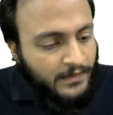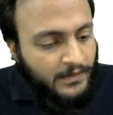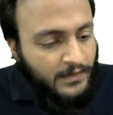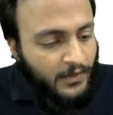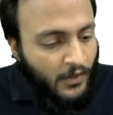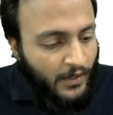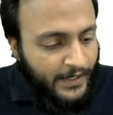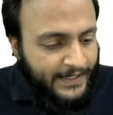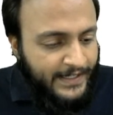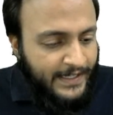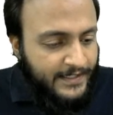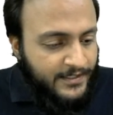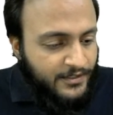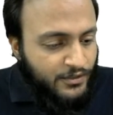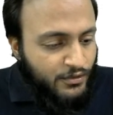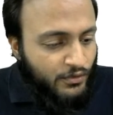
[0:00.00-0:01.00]
All right,
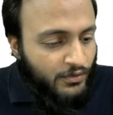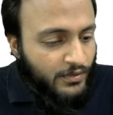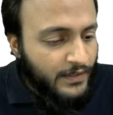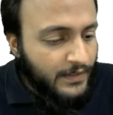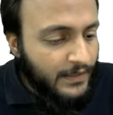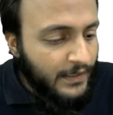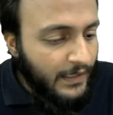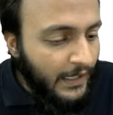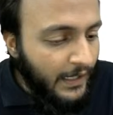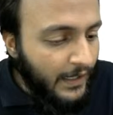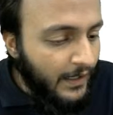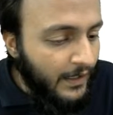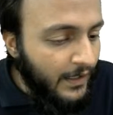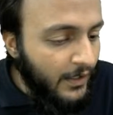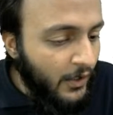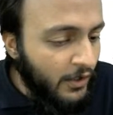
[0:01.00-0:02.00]
guys. So
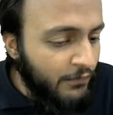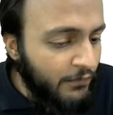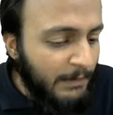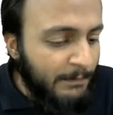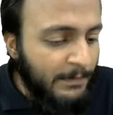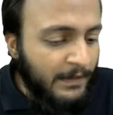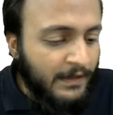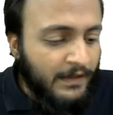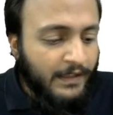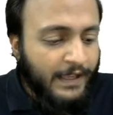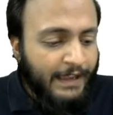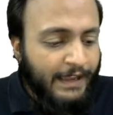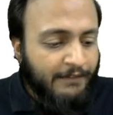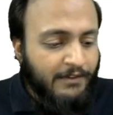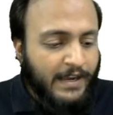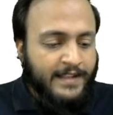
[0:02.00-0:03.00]
a lot of people
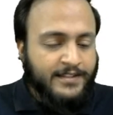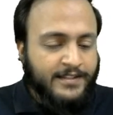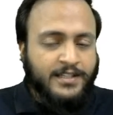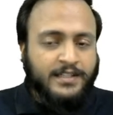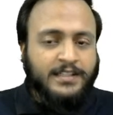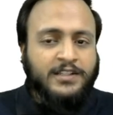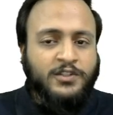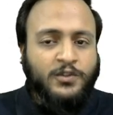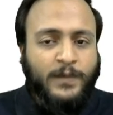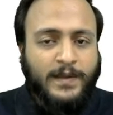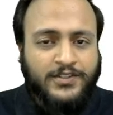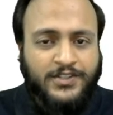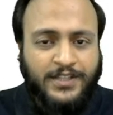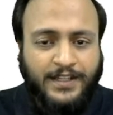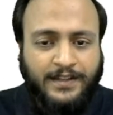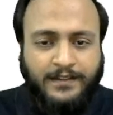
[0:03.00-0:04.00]
have answered this
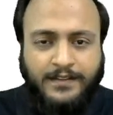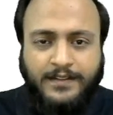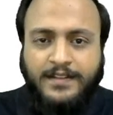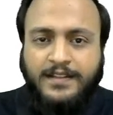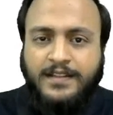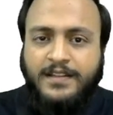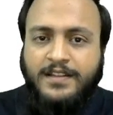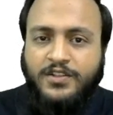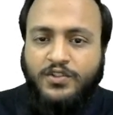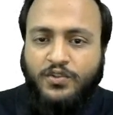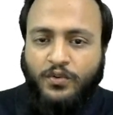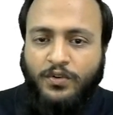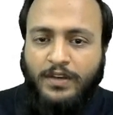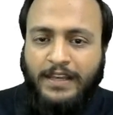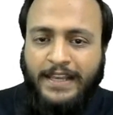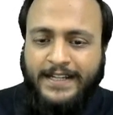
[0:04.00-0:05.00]
question. So
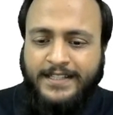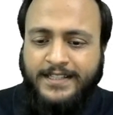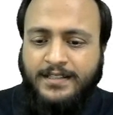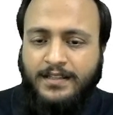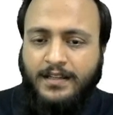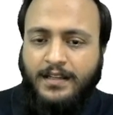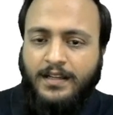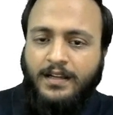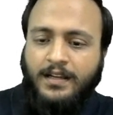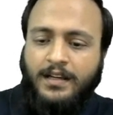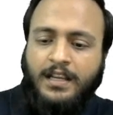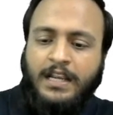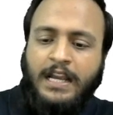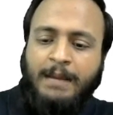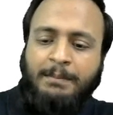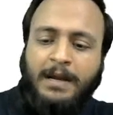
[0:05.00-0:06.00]
let's
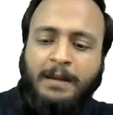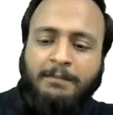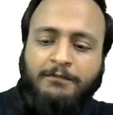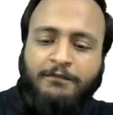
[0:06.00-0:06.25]
come up